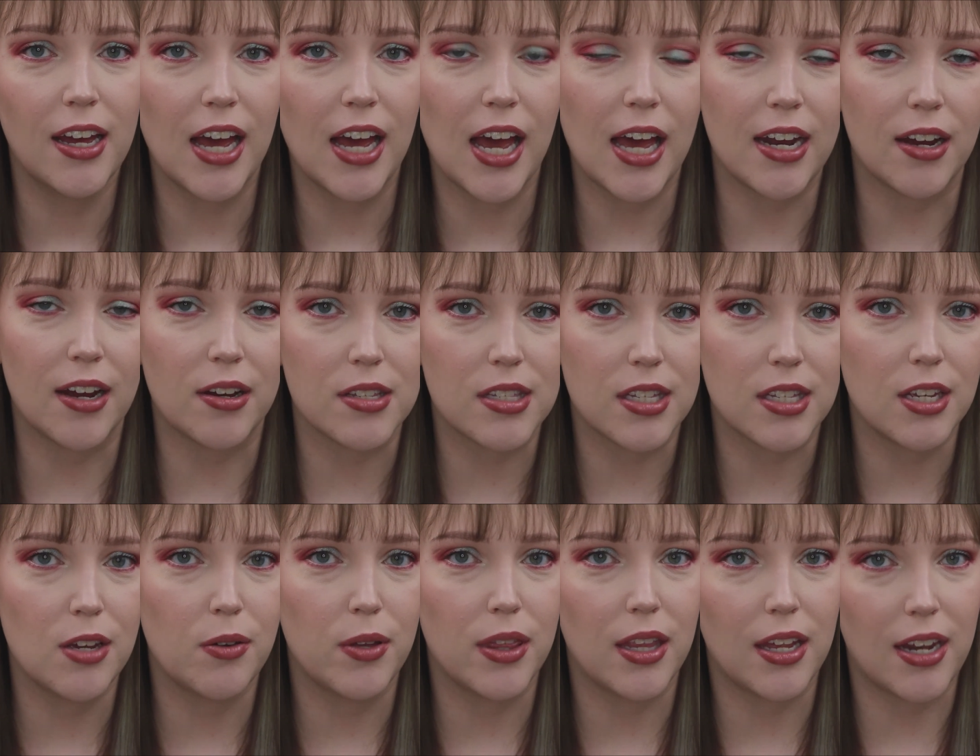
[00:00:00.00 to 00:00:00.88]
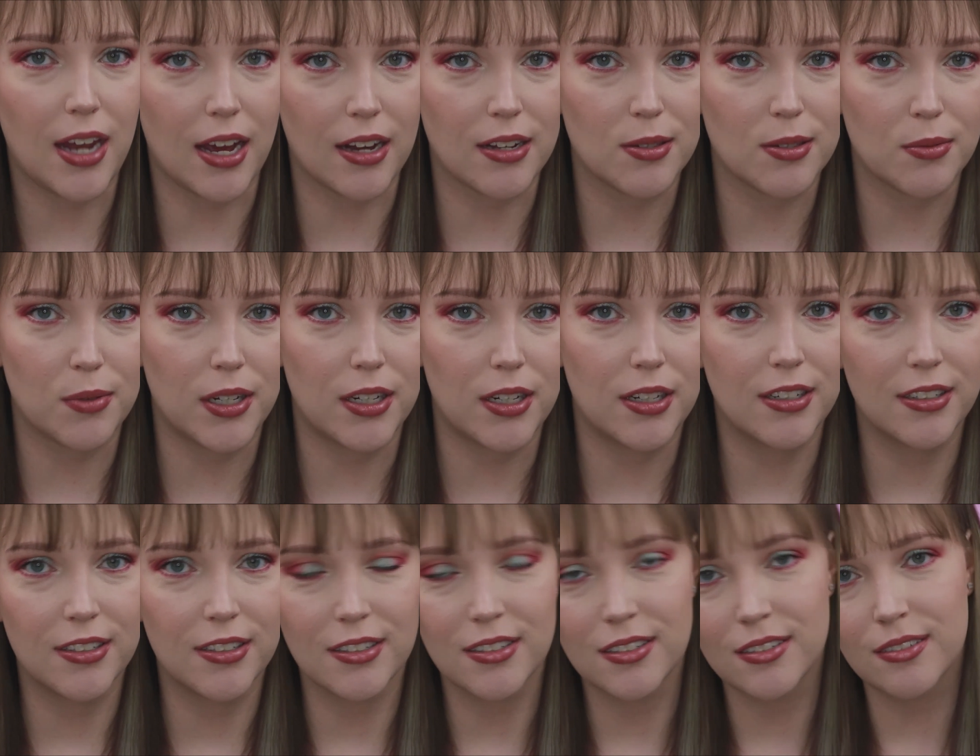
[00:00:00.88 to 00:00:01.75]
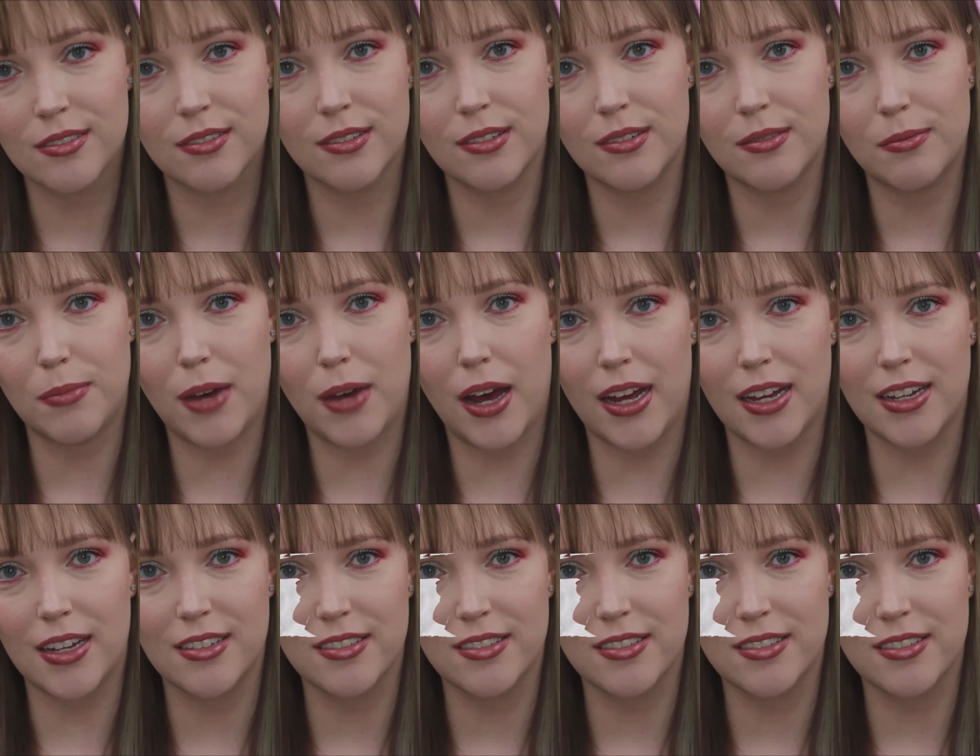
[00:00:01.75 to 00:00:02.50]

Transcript: and I'll see you in the next one. Bye.